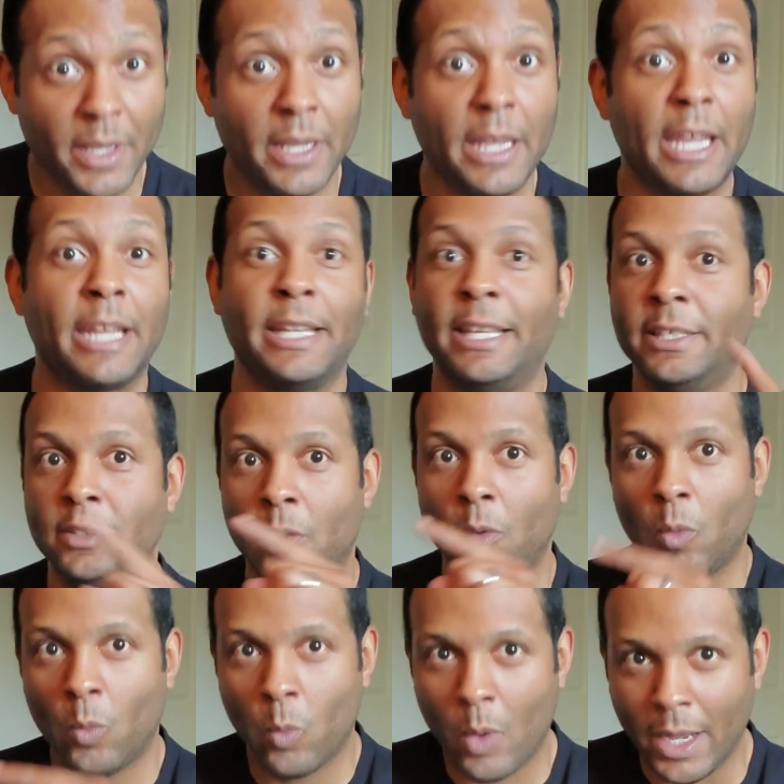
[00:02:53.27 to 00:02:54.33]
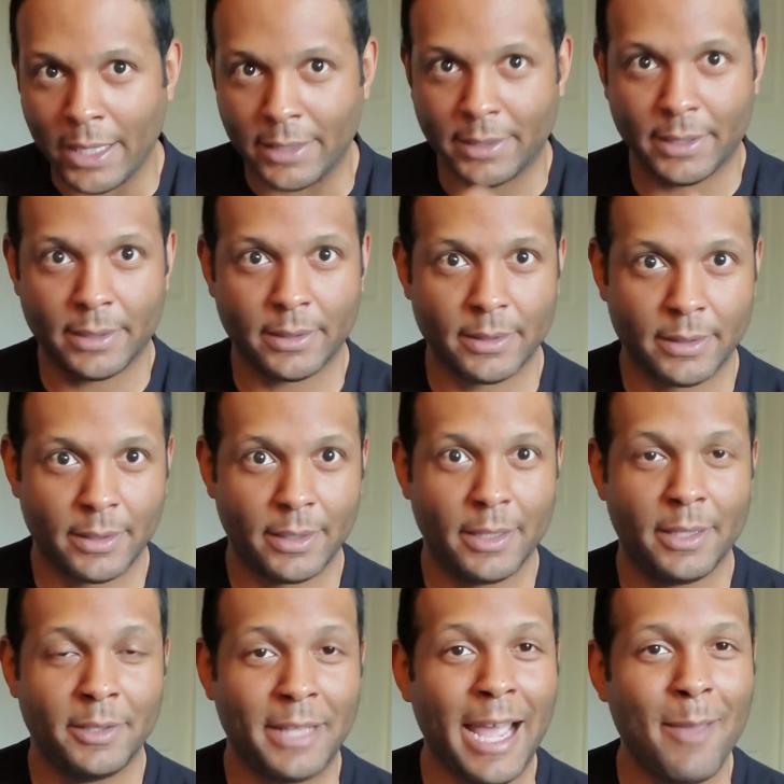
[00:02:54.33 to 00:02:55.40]
And he's white.
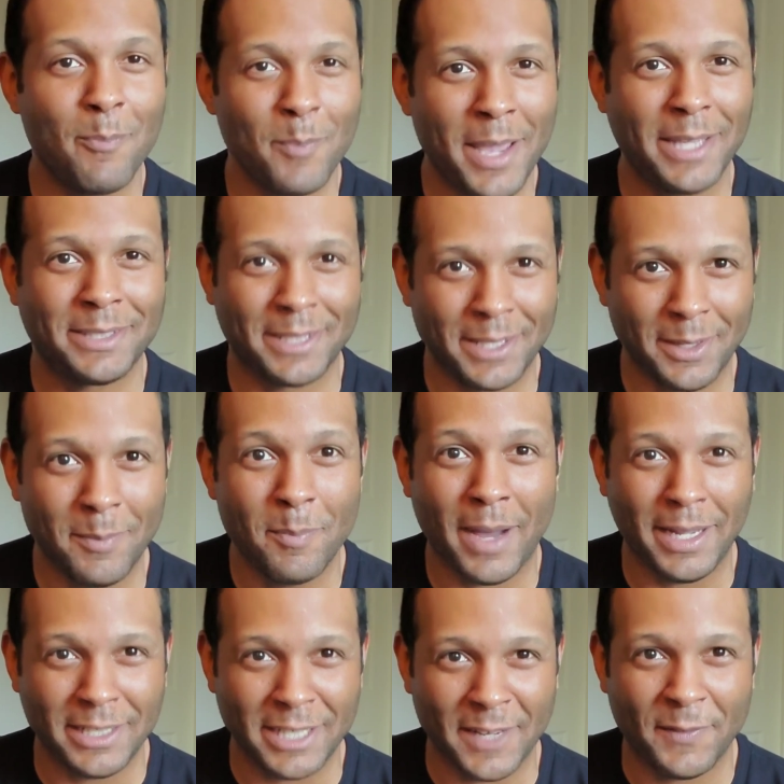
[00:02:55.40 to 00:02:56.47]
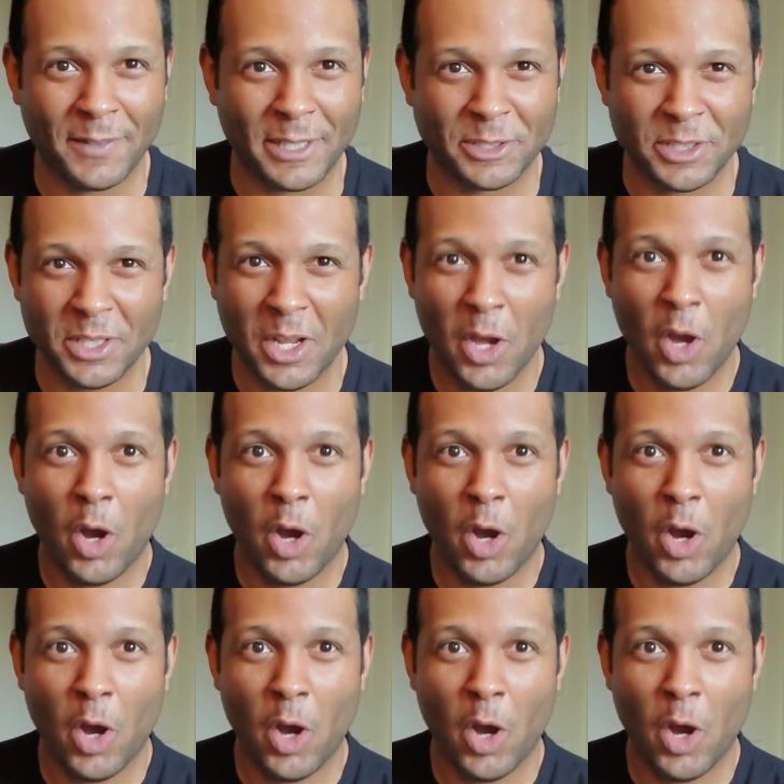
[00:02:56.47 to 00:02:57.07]
That makes him, by definition,